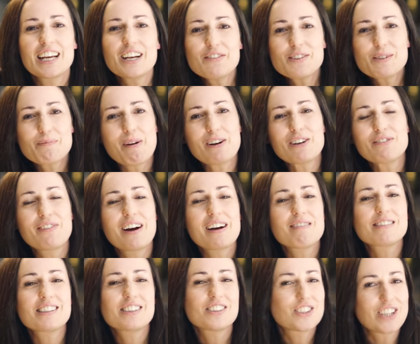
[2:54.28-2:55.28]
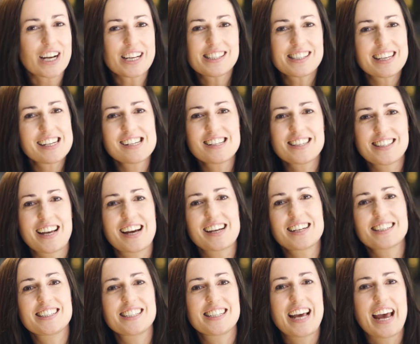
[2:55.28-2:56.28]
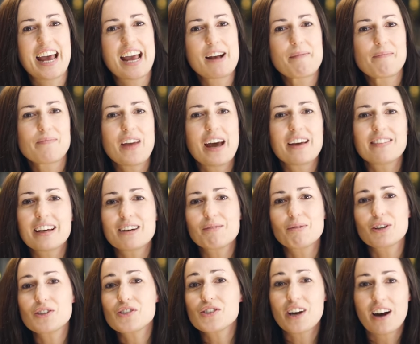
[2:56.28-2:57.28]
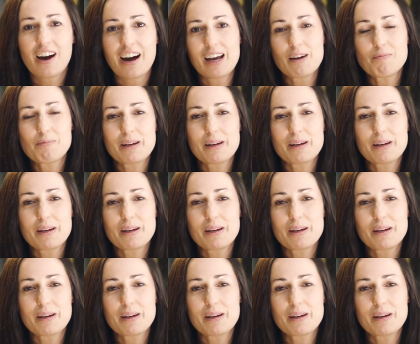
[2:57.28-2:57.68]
If Spotify was just getting started today and they wanted to hire